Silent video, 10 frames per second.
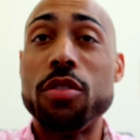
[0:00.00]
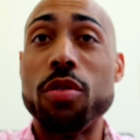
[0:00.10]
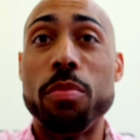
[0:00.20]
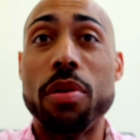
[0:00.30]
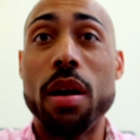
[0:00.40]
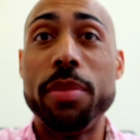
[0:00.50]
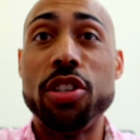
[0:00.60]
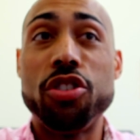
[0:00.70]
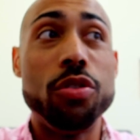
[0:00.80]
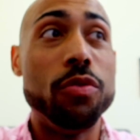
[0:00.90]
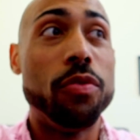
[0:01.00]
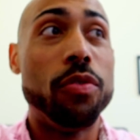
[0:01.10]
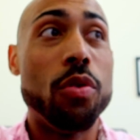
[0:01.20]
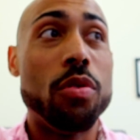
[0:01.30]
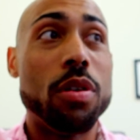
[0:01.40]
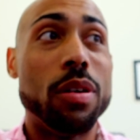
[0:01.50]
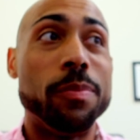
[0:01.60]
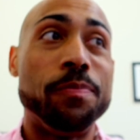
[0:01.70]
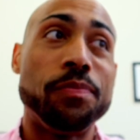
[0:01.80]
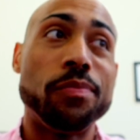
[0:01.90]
So I'll probably shoot for